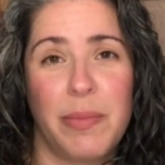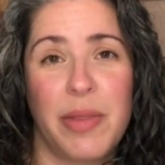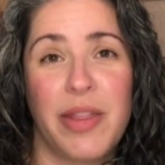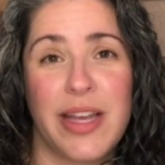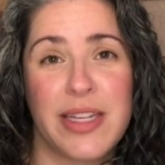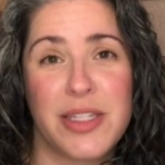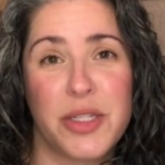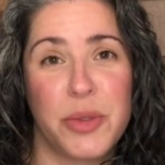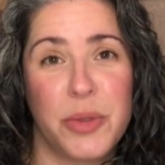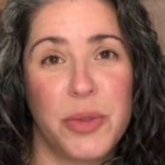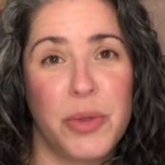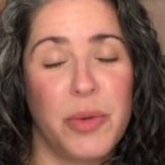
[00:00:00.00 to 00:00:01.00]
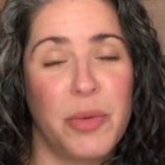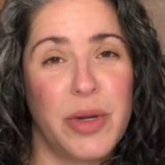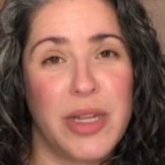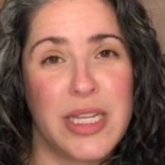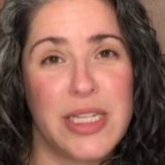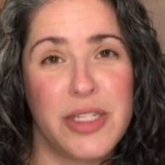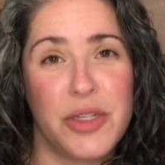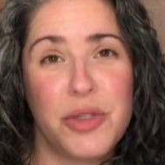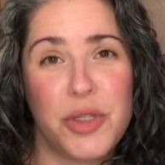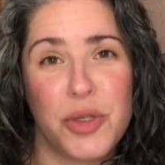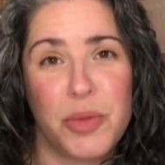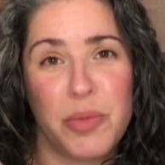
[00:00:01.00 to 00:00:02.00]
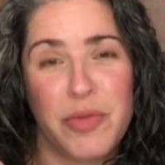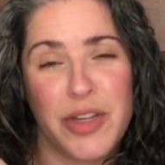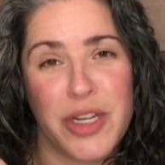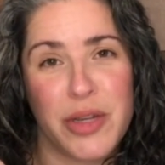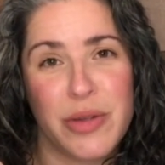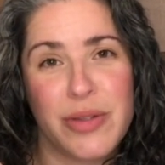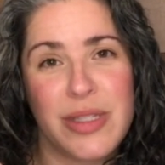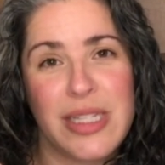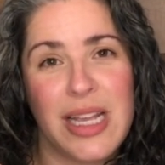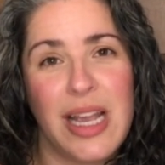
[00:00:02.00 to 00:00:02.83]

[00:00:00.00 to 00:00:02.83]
thanks to one of these YouTube videos